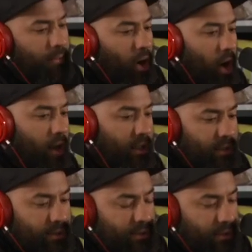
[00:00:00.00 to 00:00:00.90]
the
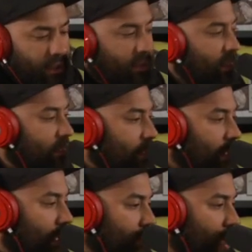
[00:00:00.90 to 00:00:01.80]
audience that's listening
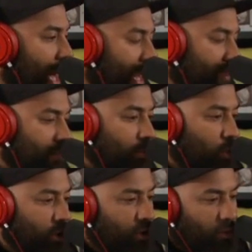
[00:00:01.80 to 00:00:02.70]
to us on the Hot 97
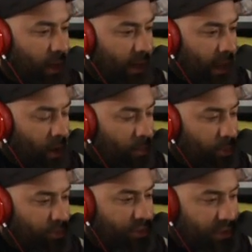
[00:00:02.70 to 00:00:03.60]
Morning Show right now,
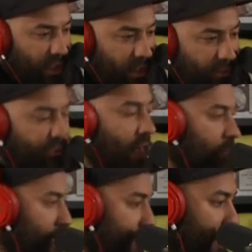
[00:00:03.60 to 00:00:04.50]
Boosie's here, the
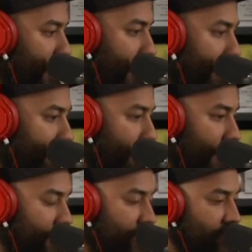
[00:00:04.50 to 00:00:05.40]
family's here,
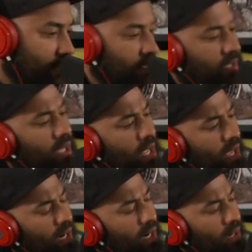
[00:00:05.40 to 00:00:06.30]
everybody's listening.
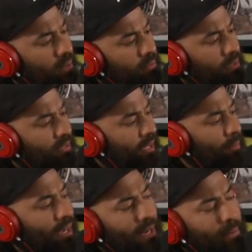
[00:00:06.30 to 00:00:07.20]
They
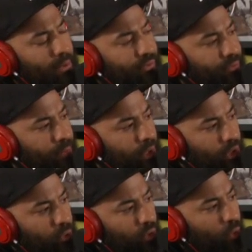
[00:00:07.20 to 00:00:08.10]
may not be
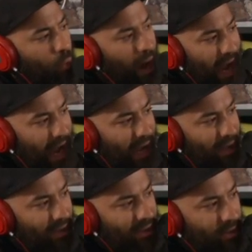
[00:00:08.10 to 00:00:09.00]
familiar with
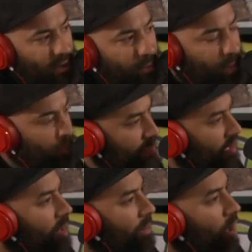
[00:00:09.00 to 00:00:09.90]
why Boosie
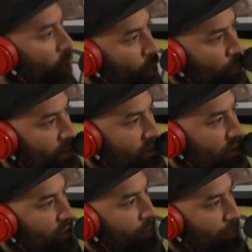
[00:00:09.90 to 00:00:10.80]
coming home is
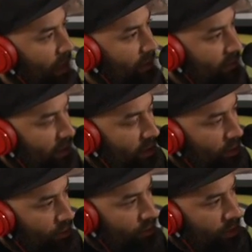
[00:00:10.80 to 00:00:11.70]
such a big deal.